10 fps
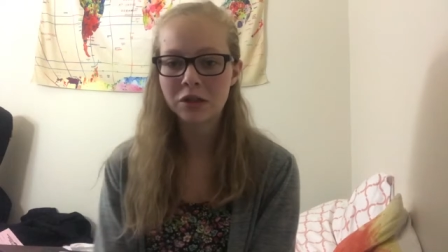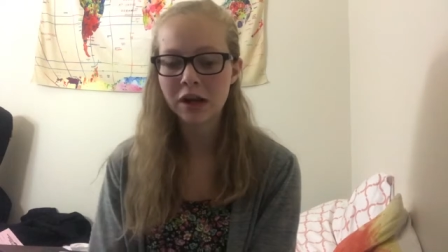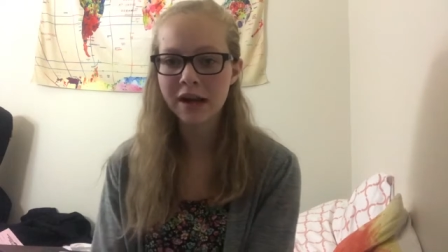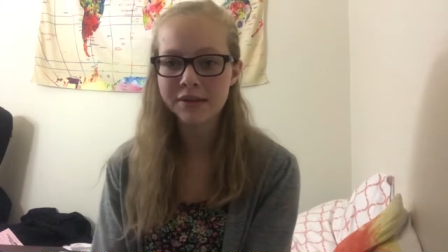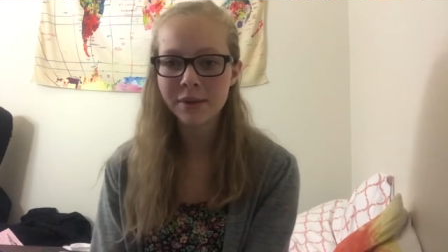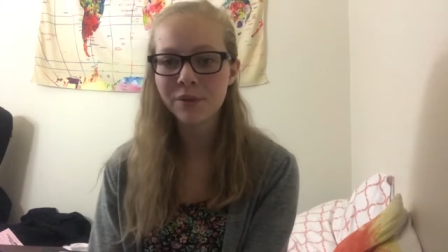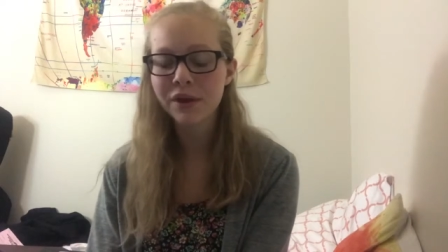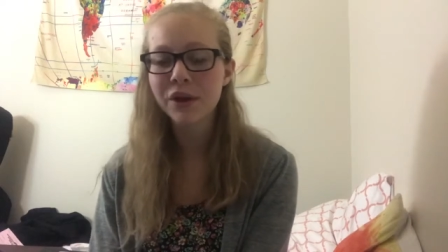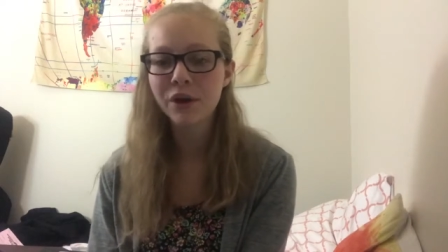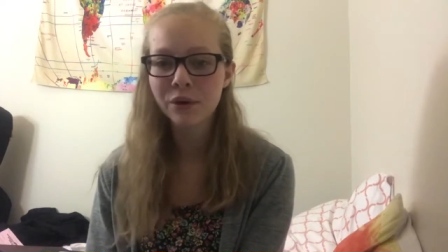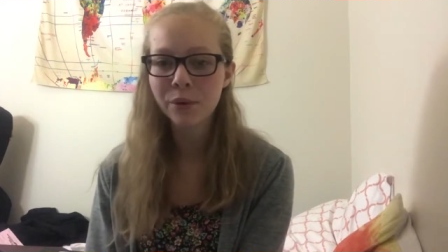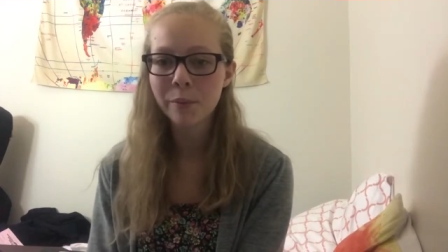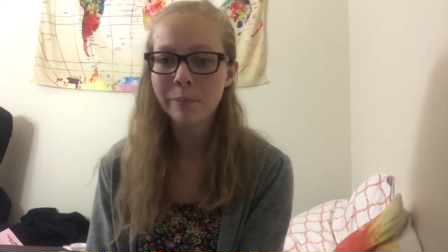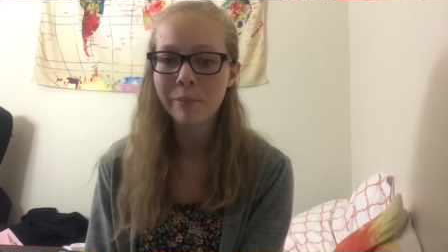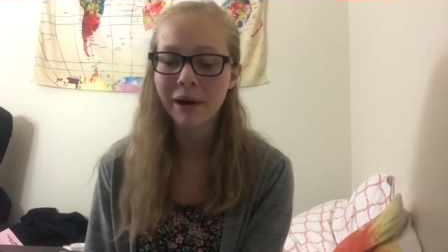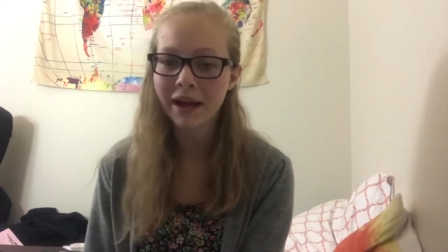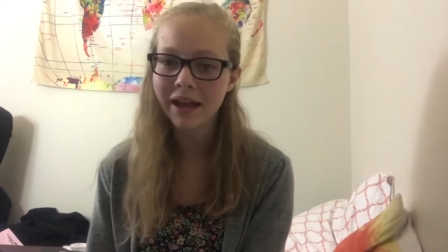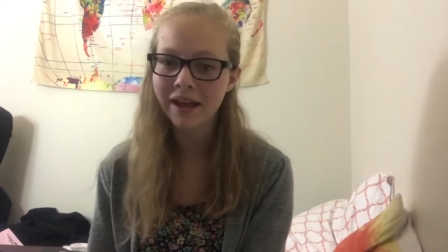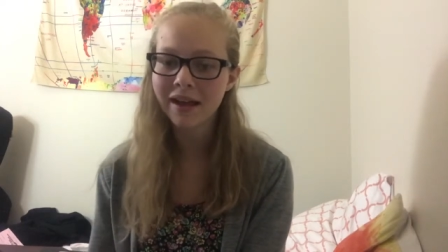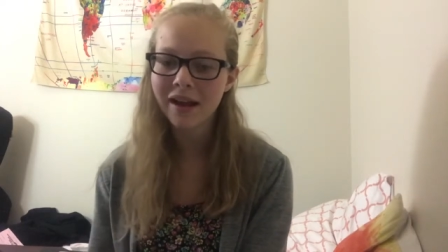trying something new,
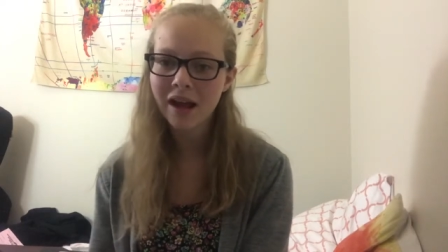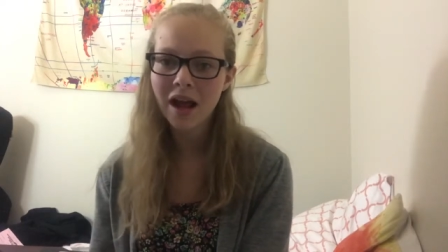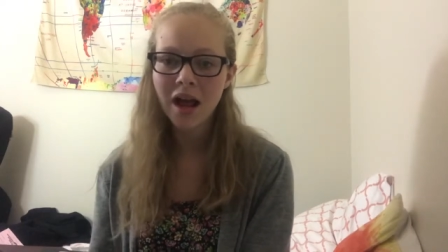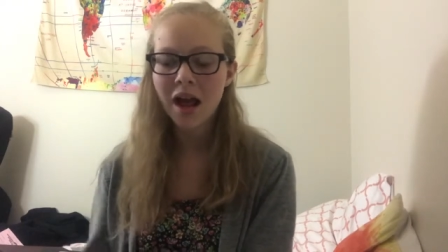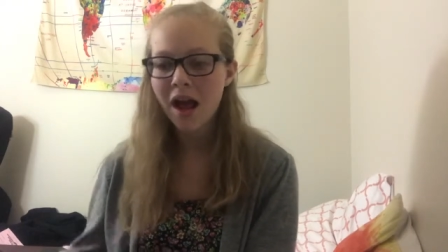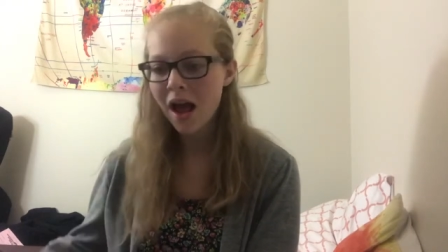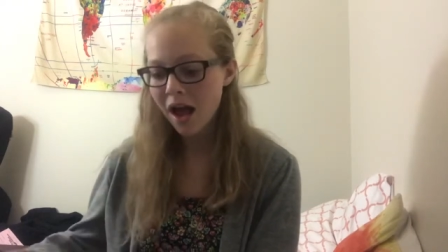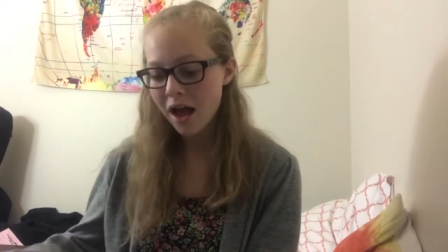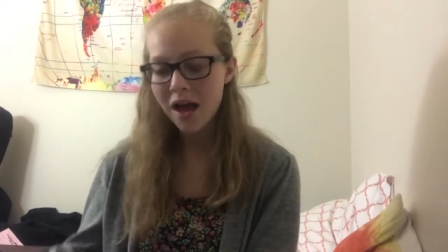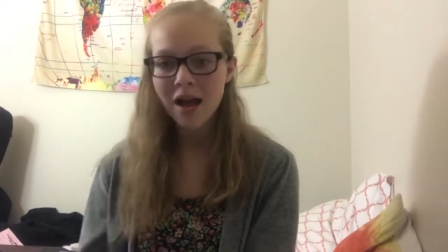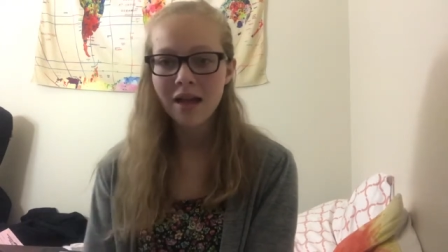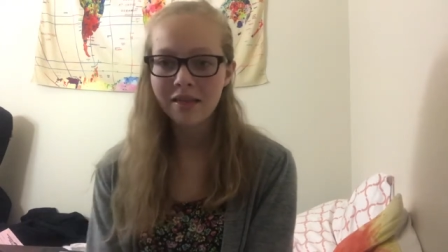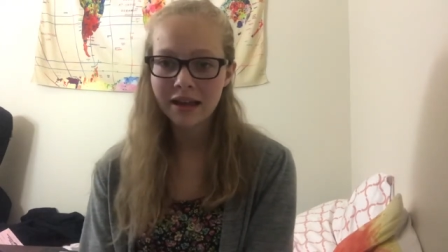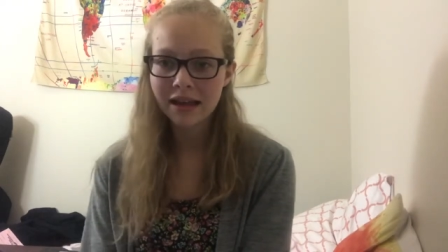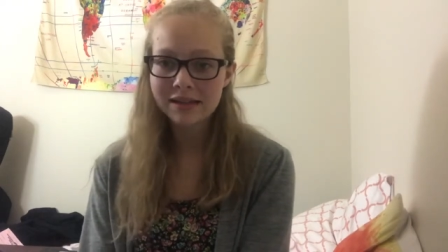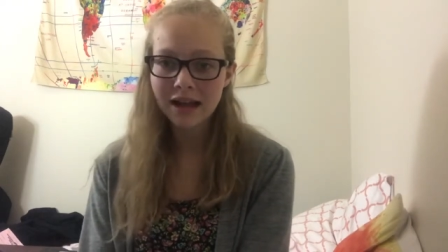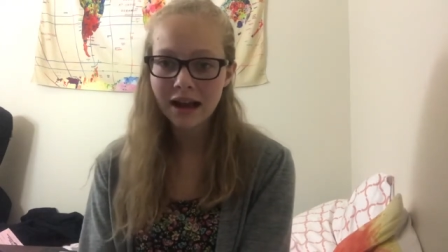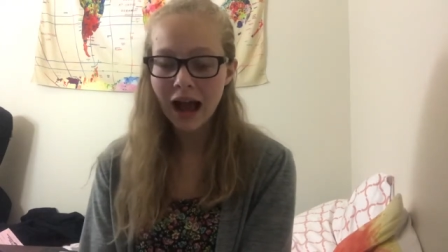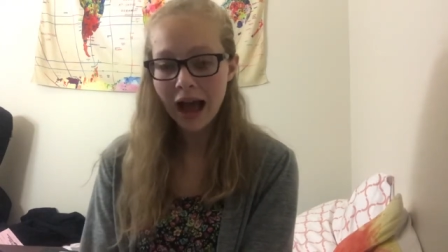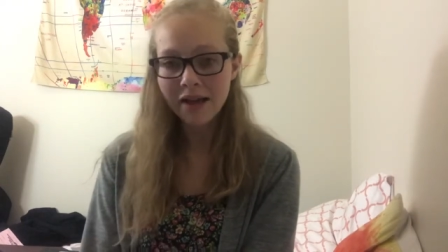but like I said,
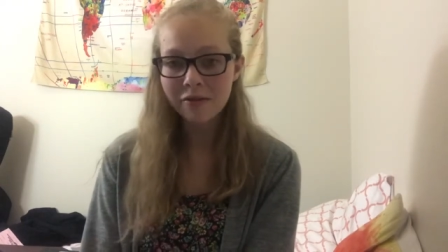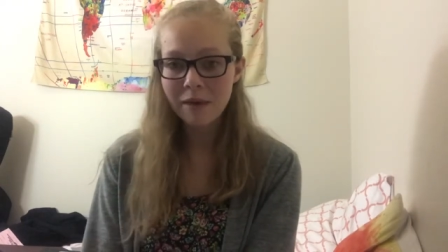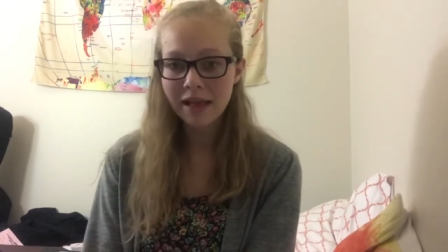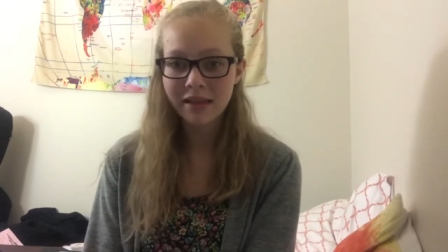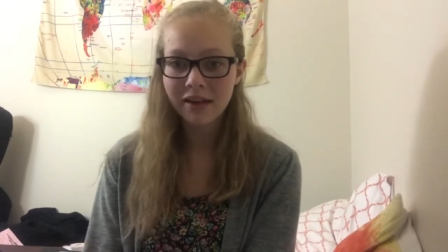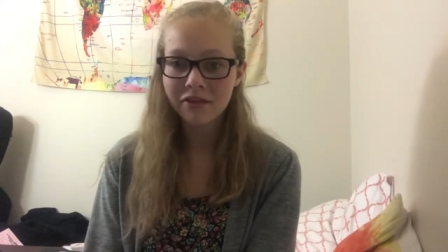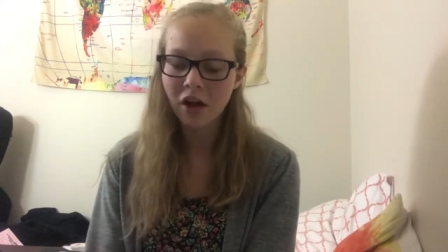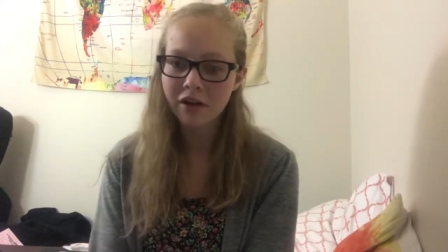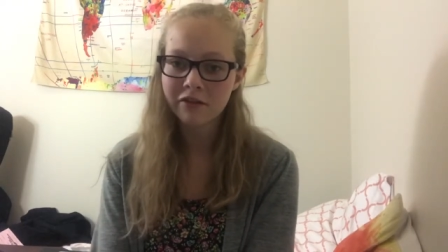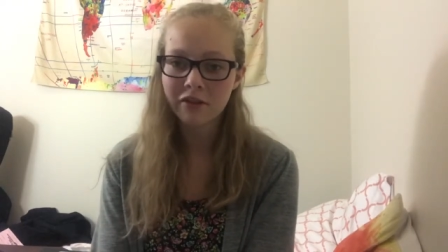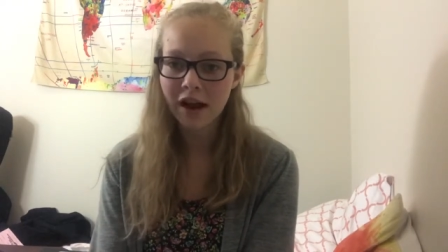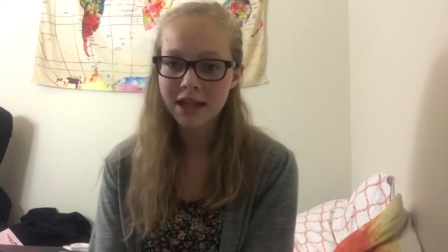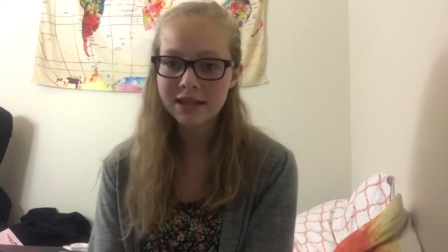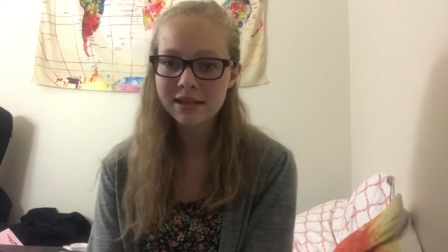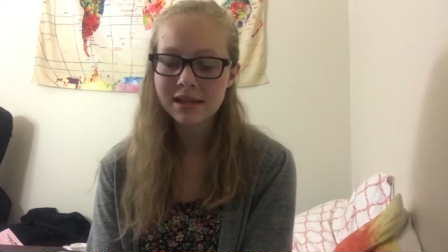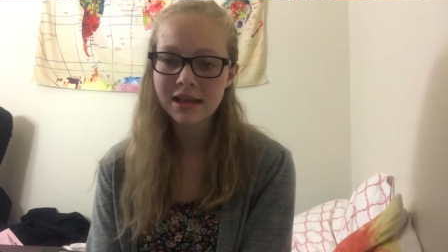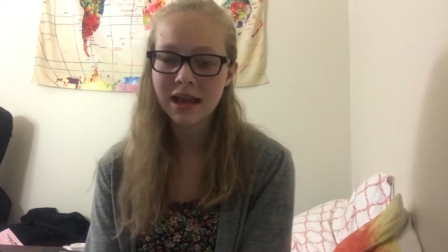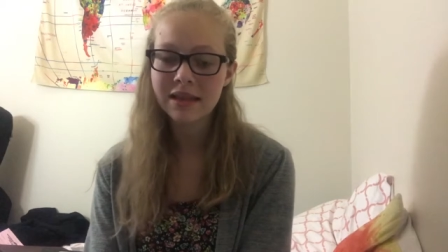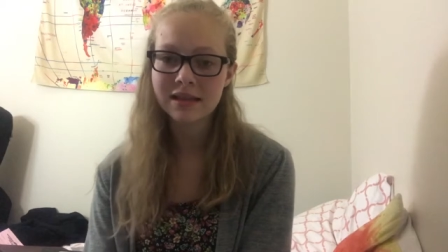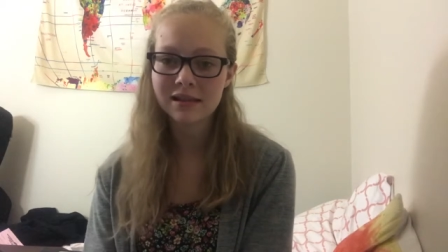I have met lifelong friends
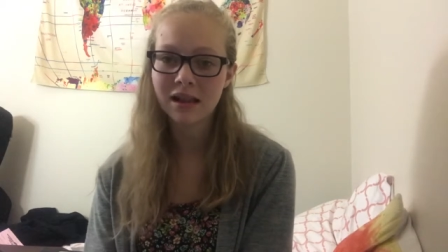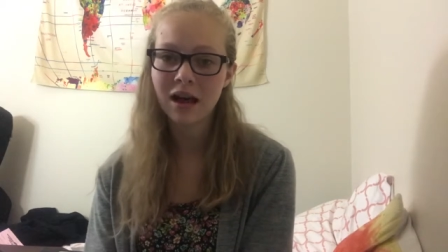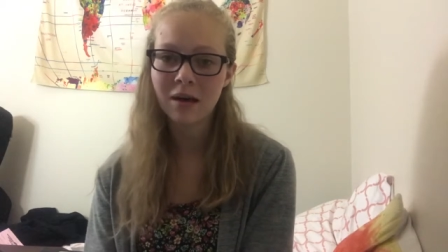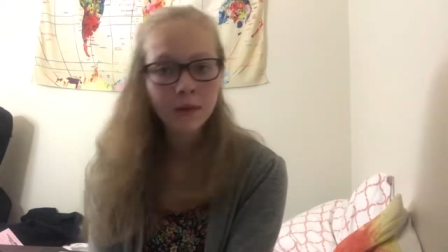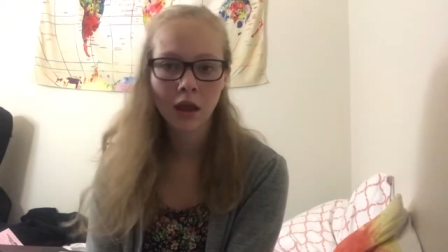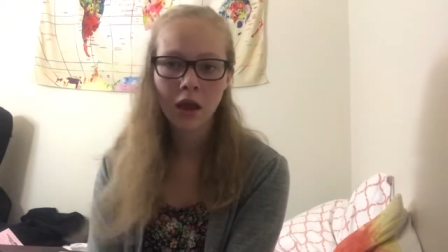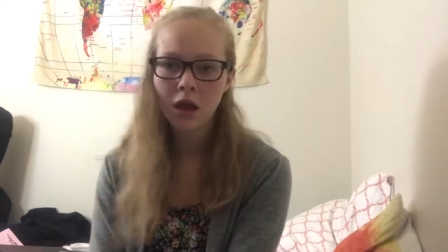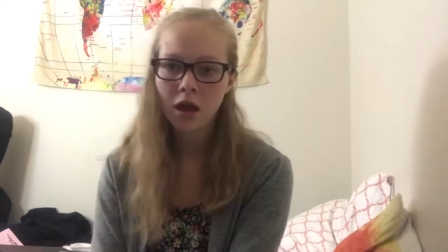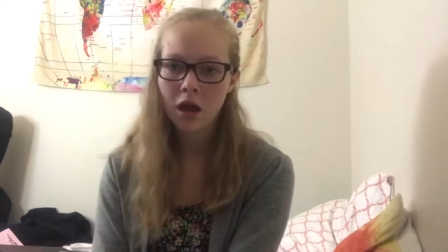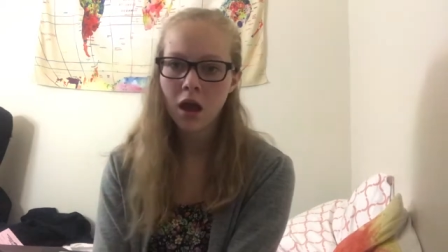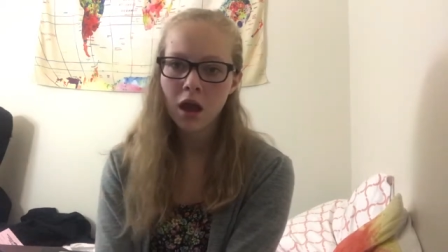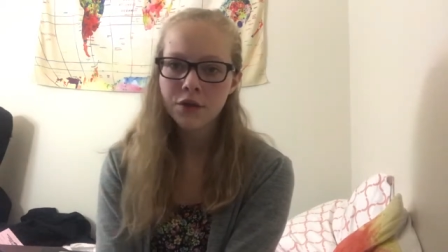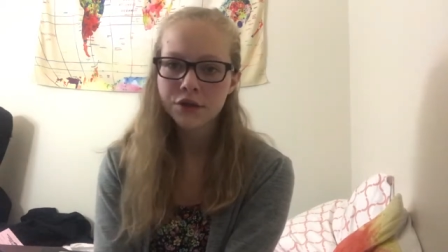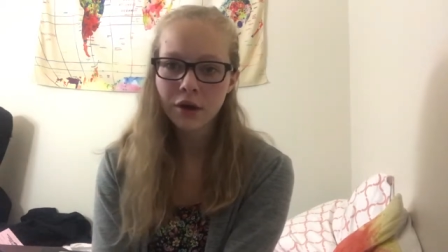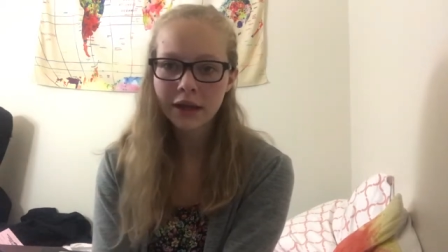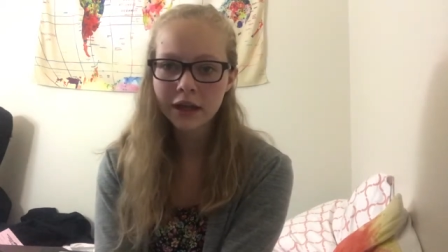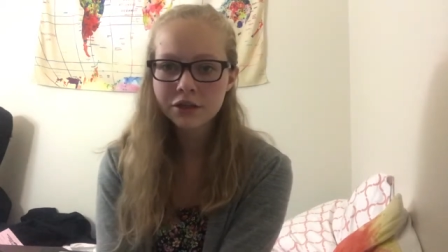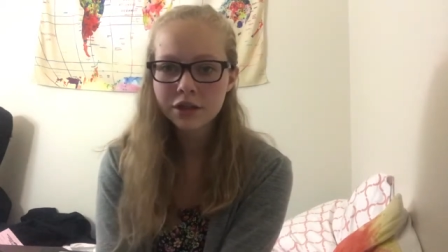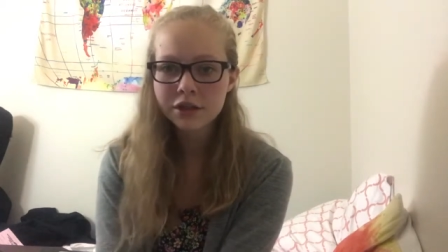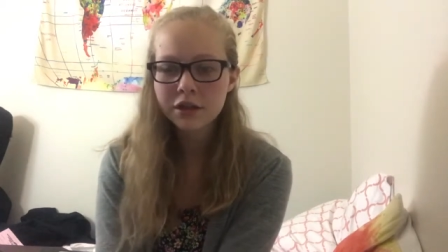in this club. So I guess
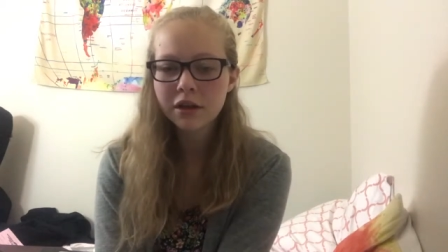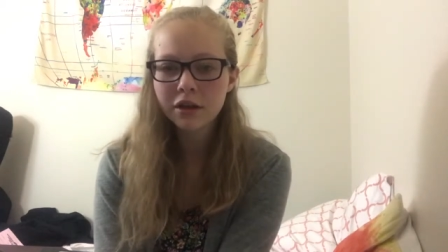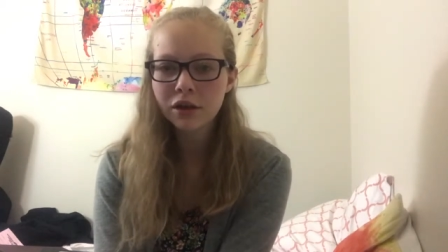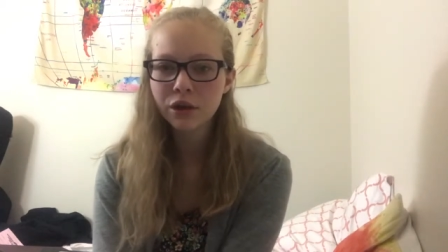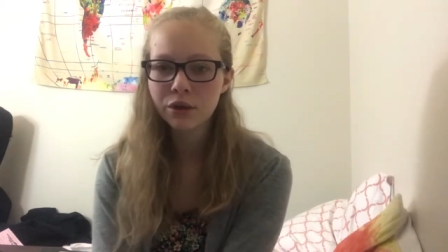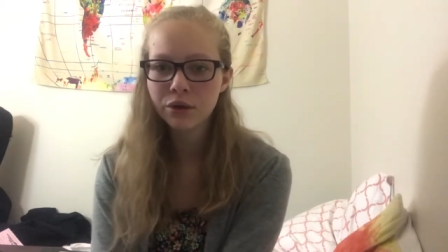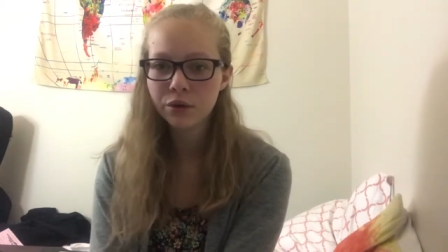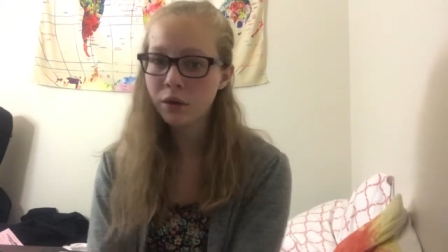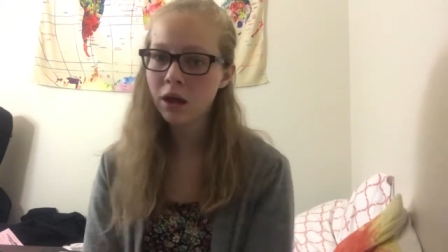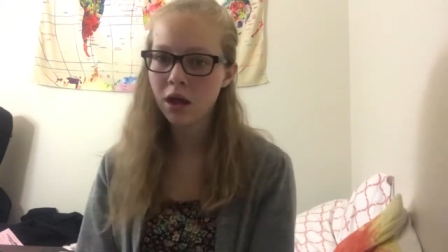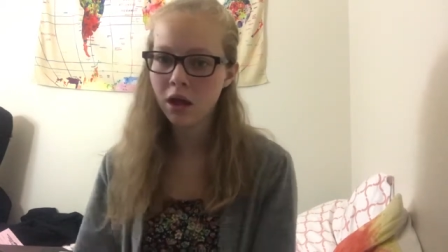just to conclude,